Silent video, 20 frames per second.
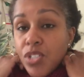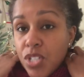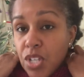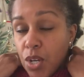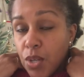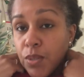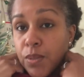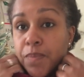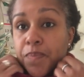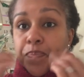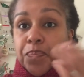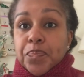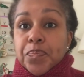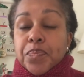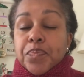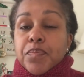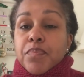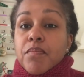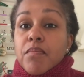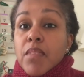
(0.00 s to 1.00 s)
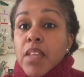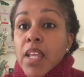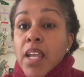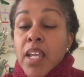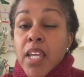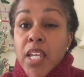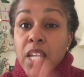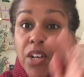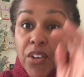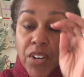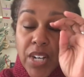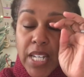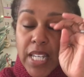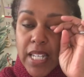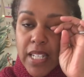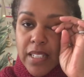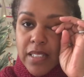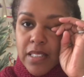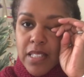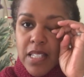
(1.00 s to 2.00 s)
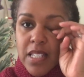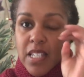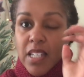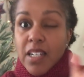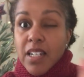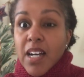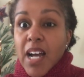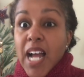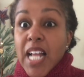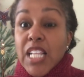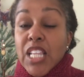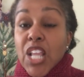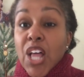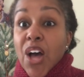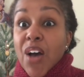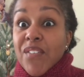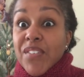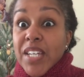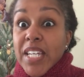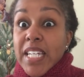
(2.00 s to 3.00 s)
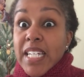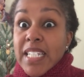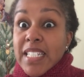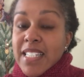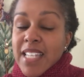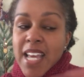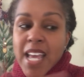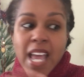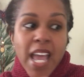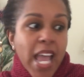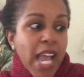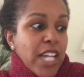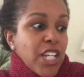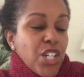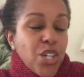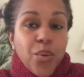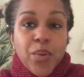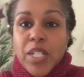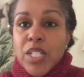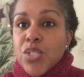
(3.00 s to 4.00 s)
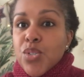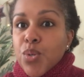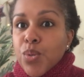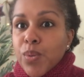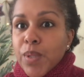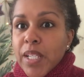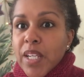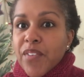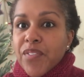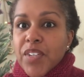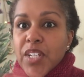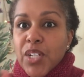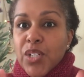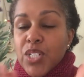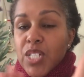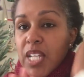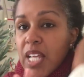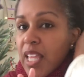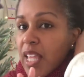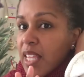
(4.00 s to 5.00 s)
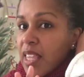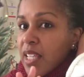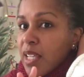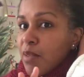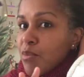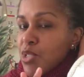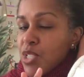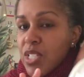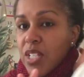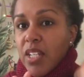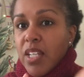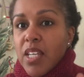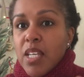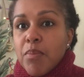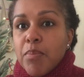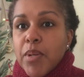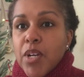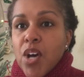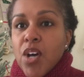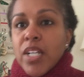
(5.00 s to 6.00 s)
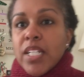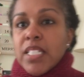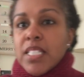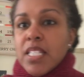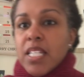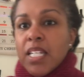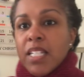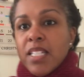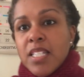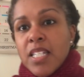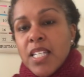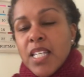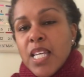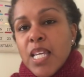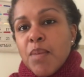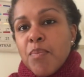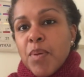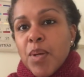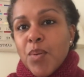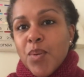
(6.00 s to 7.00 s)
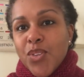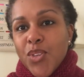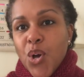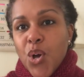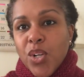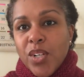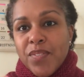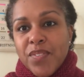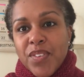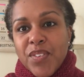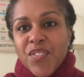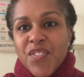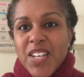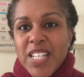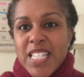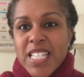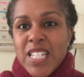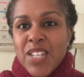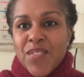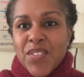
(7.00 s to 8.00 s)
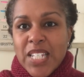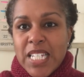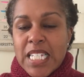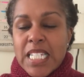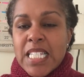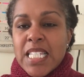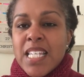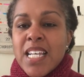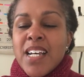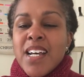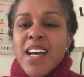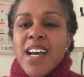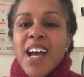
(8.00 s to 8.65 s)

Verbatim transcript: So here it is. And you know what? It's cool enough in here today that I think I'm just going to keep it on. It's it's in keeping with all of the festivities.